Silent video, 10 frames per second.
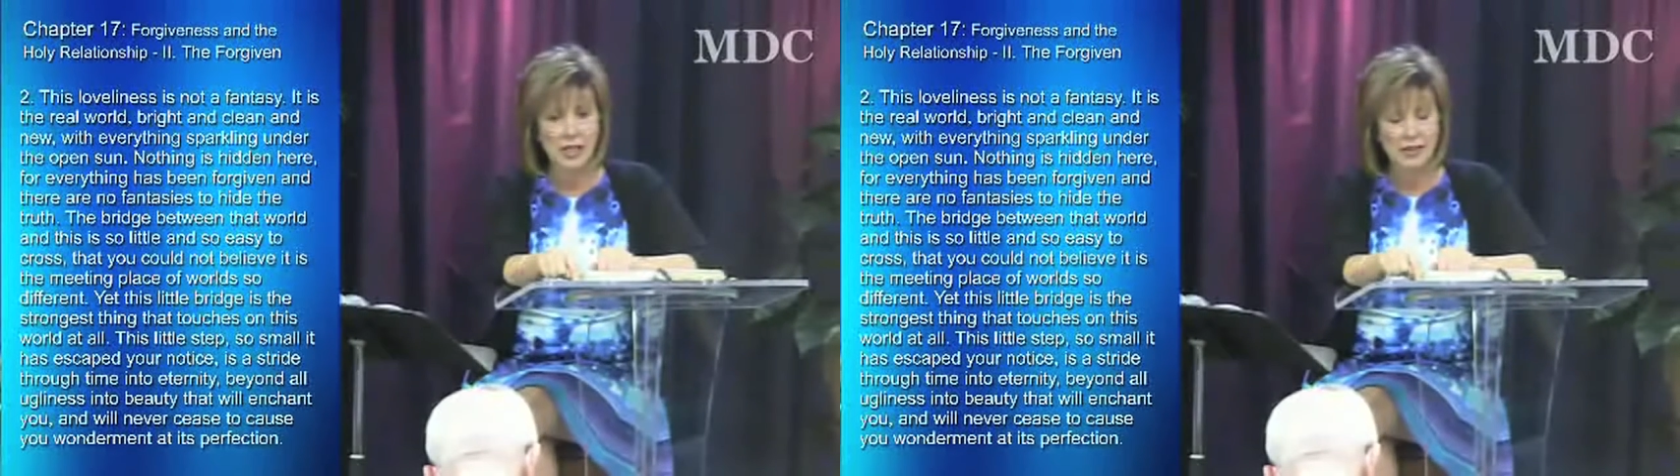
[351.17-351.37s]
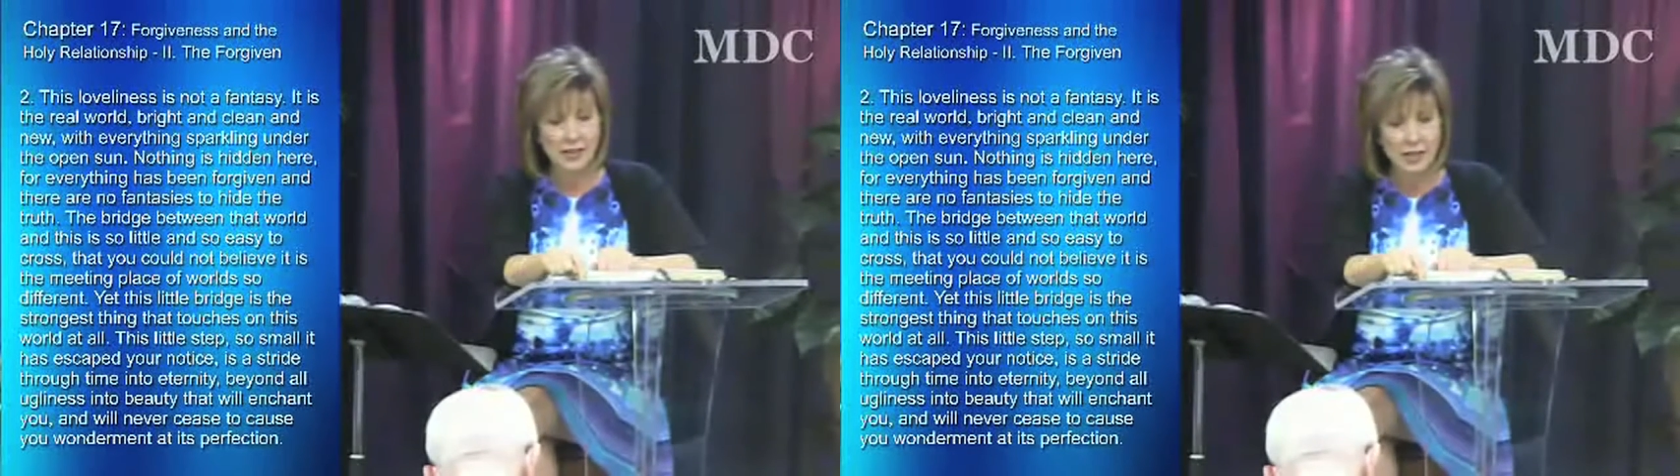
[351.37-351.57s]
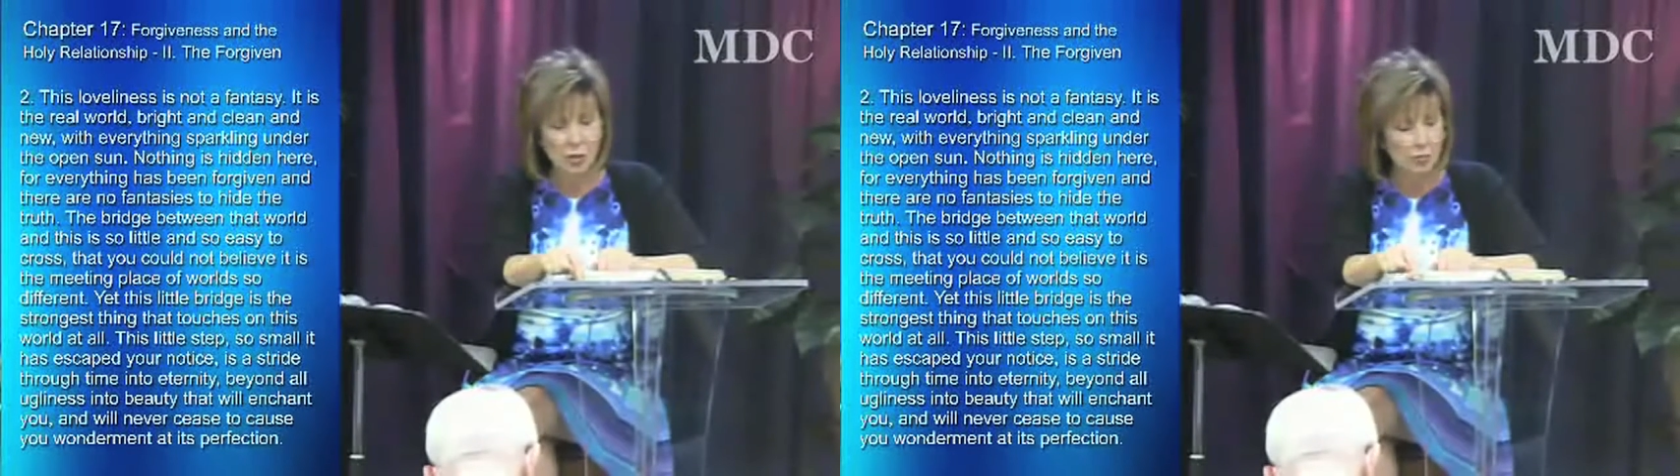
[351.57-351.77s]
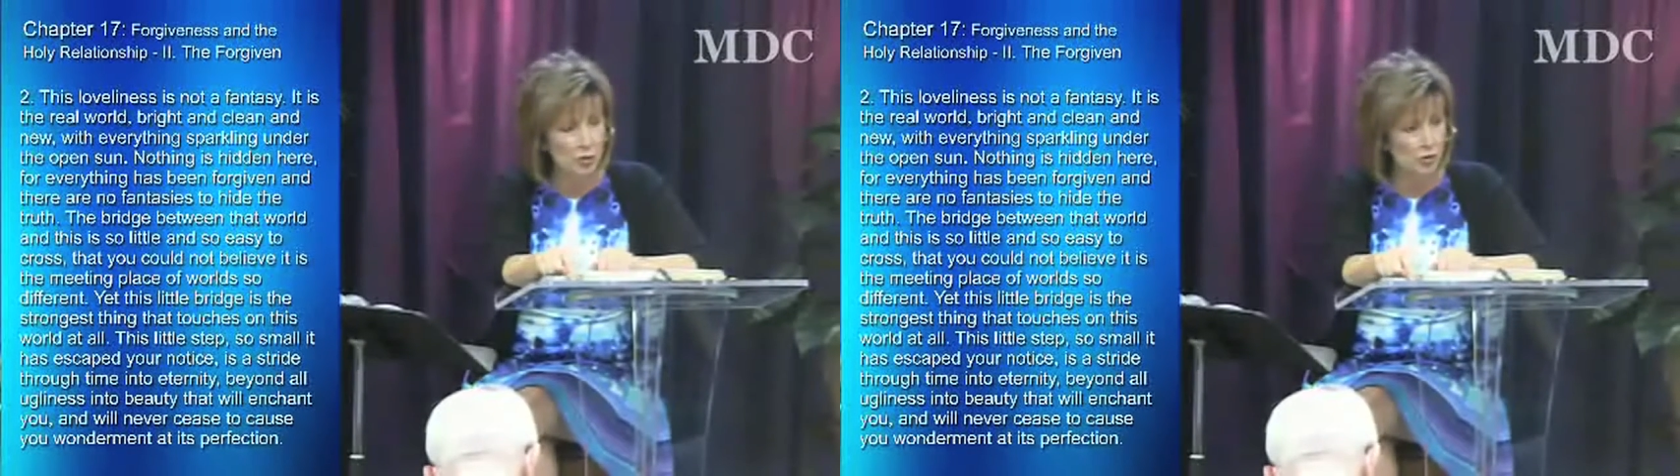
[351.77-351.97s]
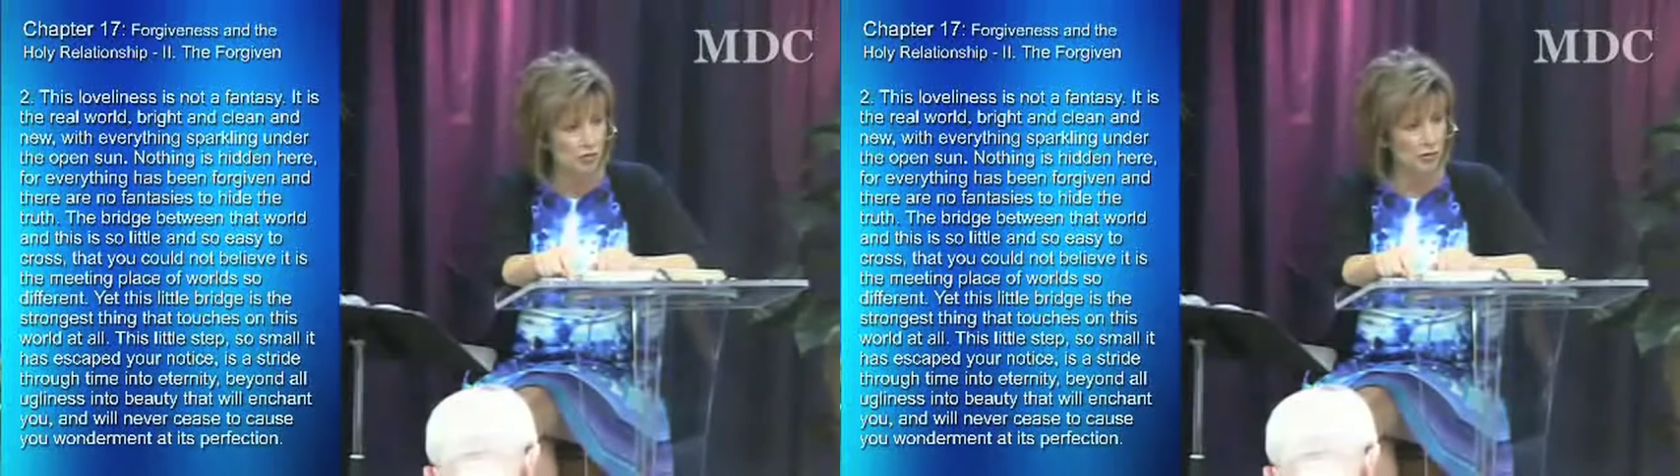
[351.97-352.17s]
That's how
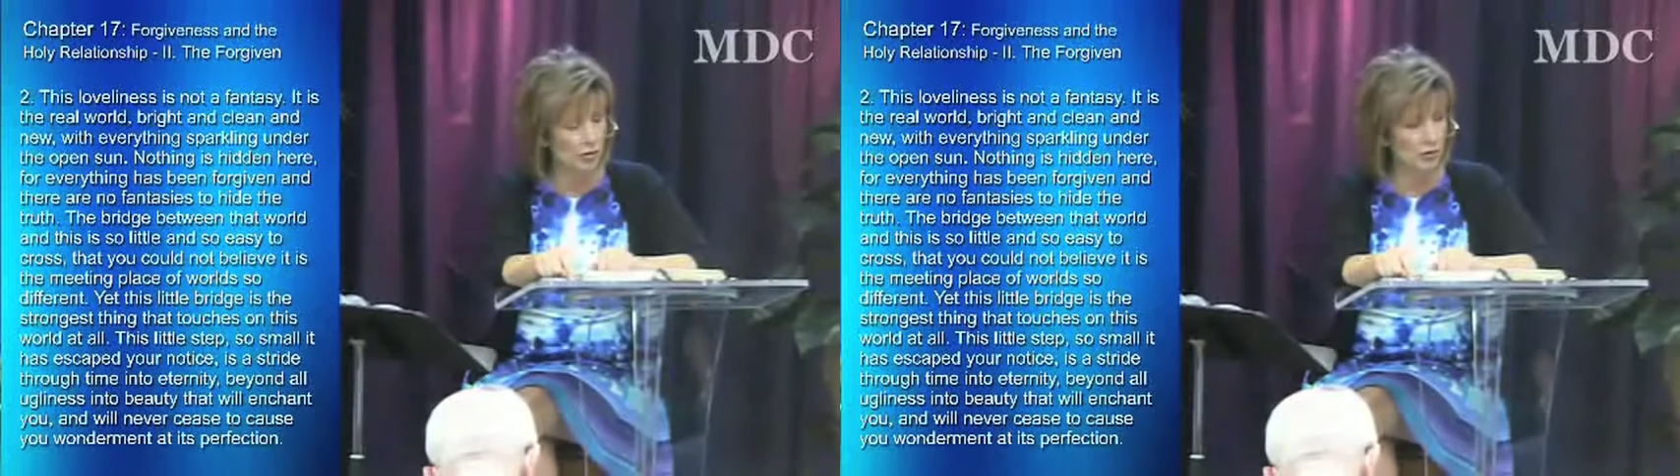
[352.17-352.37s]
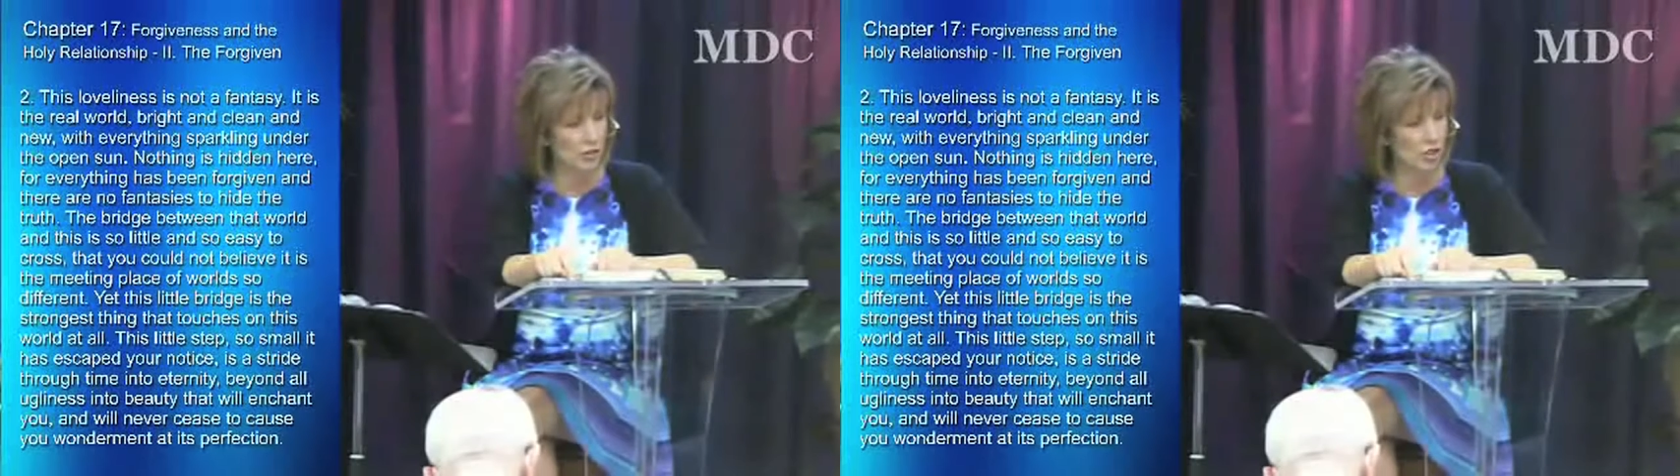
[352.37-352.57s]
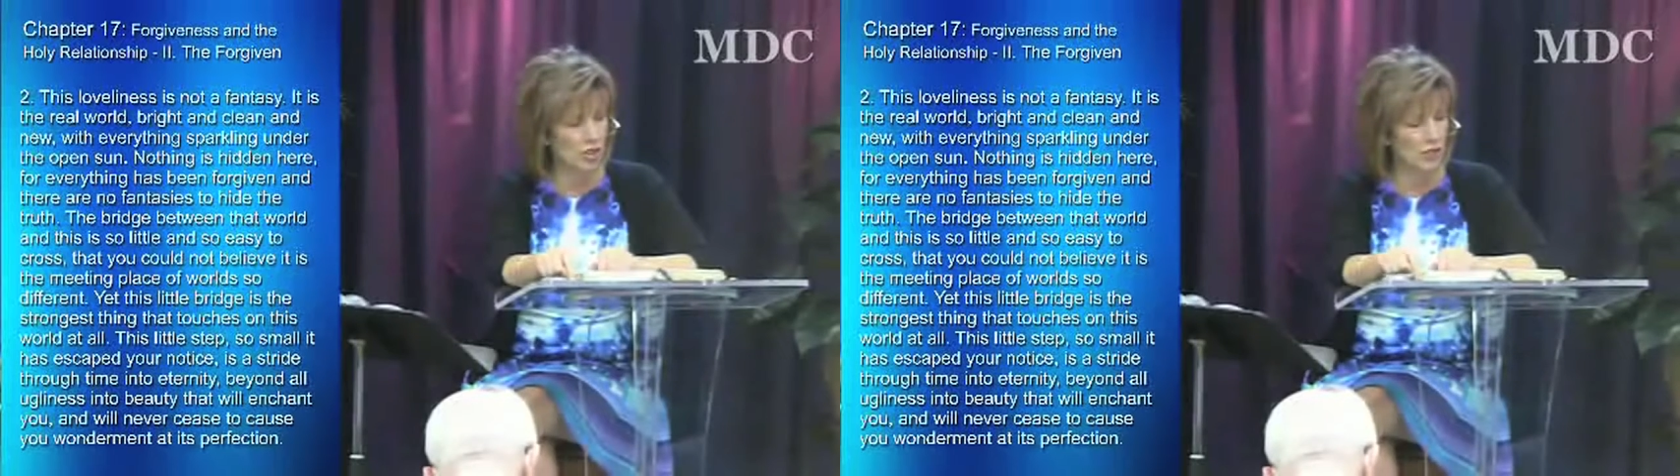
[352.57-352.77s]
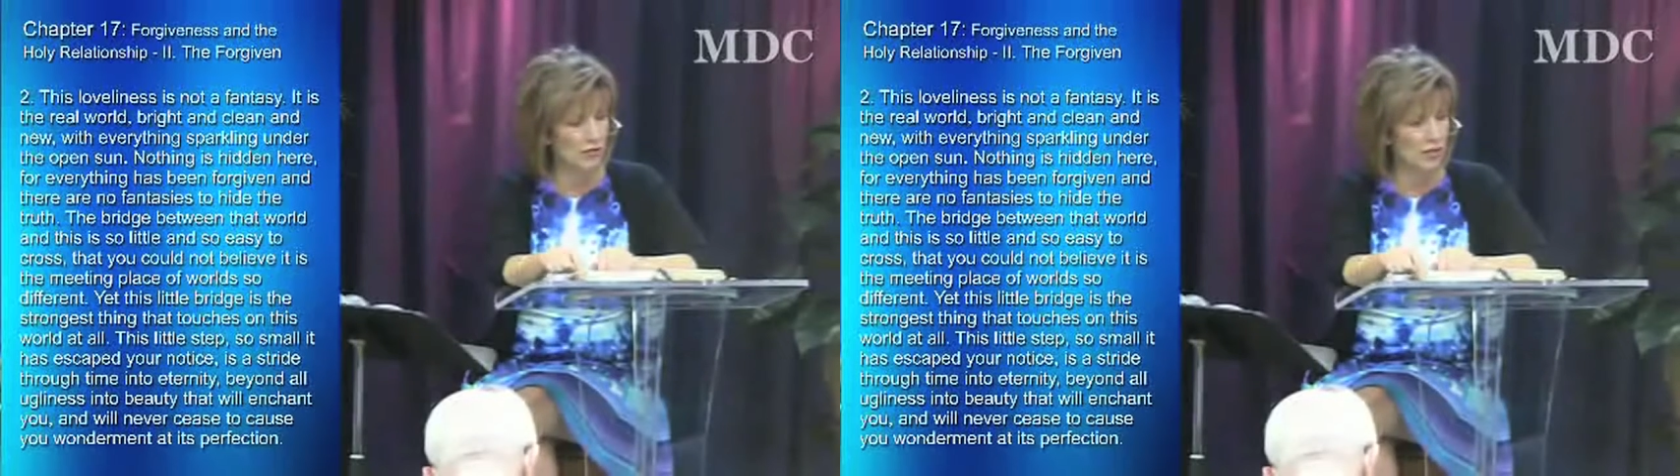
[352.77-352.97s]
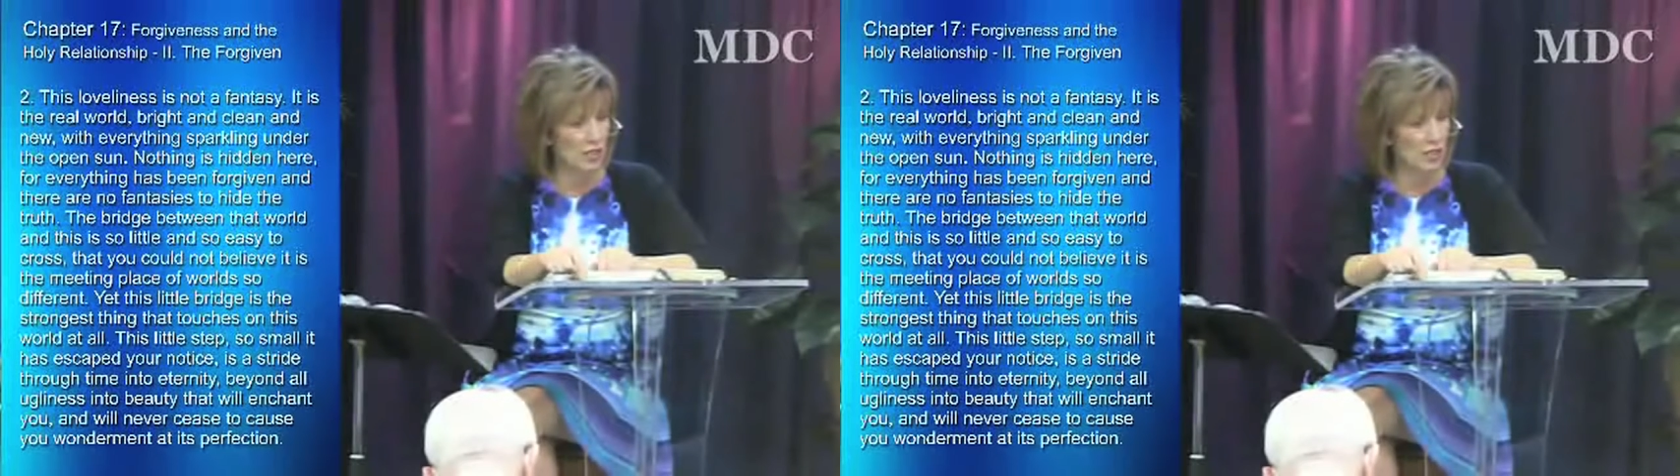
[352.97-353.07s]
beautiful the shift